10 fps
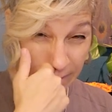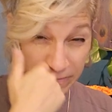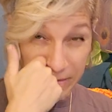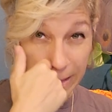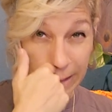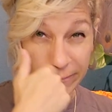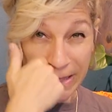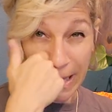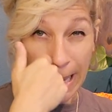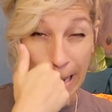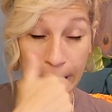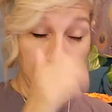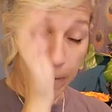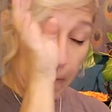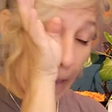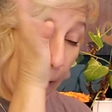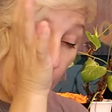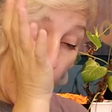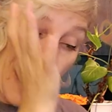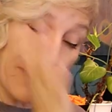I feel like I have a cat hair like
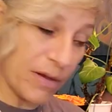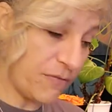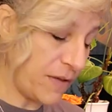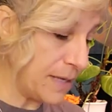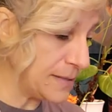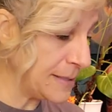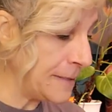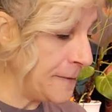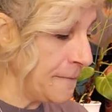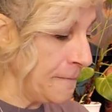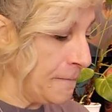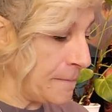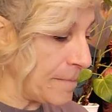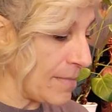right in my face.